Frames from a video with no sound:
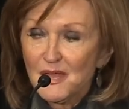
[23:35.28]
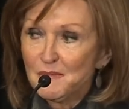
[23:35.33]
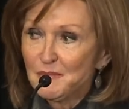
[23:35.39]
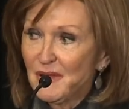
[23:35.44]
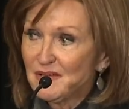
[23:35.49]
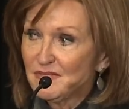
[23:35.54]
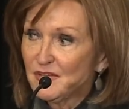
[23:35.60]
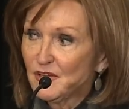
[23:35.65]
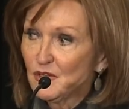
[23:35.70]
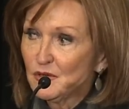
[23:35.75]

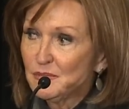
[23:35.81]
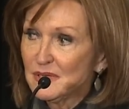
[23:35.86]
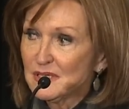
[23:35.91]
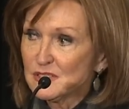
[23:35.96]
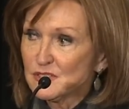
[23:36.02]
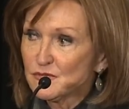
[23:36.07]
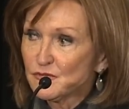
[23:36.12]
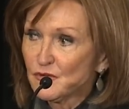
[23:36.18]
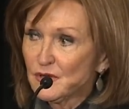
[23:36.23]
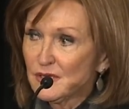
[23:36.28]
my very
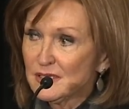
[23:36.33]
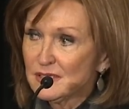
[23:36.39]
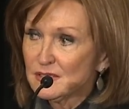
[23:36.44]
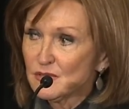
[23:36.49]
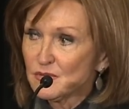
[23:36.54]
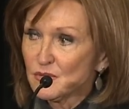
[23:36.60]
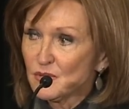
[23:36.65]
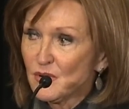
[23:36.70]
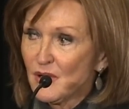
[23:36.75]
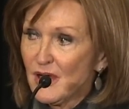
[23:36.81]
best friend
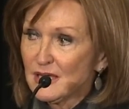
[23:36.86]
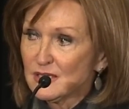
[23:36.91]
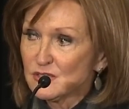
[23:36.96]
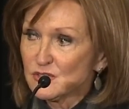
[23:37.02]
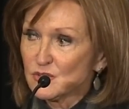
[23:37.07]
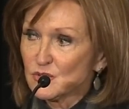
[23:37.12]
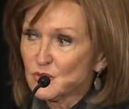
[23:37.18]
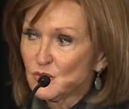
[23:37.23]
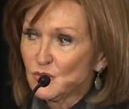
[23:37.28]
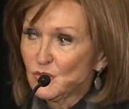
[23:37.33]
through high
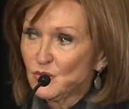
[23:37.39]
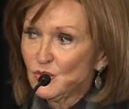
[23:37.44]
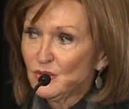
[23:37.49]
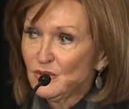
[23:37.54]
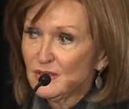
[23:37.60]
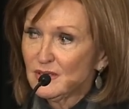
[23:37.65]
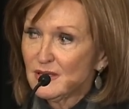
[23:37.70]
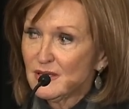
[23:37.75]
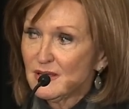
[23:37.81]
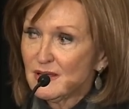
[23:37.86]
school
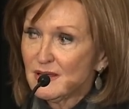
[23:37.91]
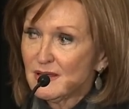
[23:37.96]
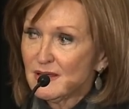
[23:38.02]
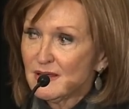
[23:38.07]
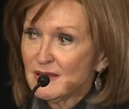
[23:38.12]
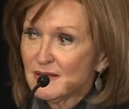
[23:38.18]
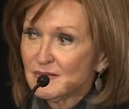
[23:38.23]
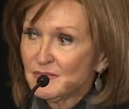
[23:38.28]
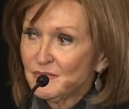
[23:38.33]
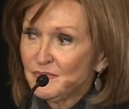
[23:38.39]

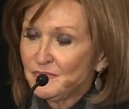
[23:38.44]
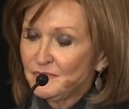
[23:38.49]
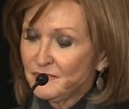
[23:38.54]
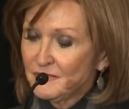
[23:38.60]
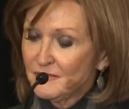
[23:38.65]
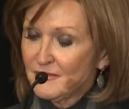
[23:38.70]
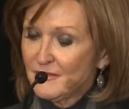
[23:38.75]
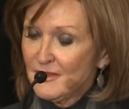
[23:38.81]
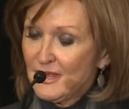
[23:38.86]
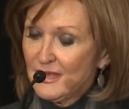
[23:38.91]

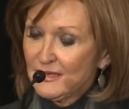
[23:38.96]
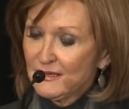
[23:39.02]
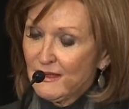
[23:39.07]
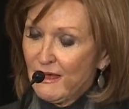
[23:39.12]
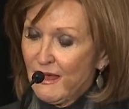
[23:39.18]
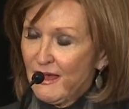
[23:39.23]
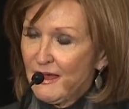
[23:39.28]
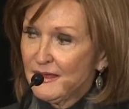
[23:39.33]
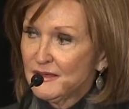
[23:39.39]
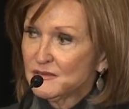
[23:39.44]
and
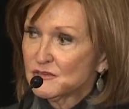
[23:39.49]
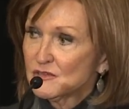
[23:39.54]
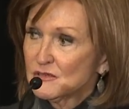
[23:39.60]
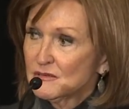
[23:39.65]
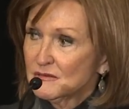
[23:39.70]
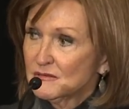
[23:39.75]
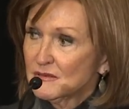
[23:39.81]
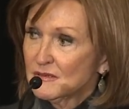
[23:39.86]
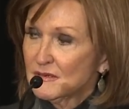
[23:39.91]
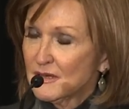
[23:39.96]
I
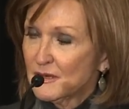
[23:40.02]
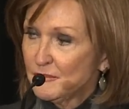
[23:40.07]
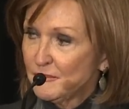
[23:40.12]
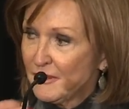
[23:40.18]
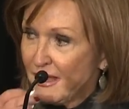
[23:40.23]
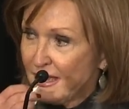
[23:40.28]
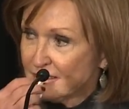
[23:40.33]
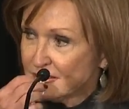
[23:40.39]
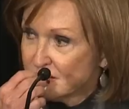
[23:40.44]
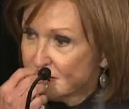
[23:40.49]

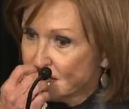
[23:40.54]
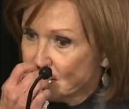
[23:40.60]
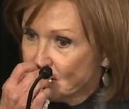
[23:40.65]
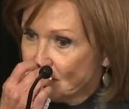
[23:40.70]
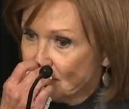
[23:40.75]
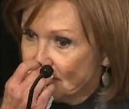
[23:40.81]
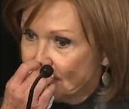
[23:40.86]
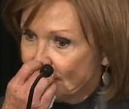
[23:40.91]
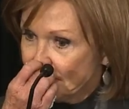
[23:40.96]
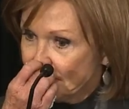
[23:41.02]
applied to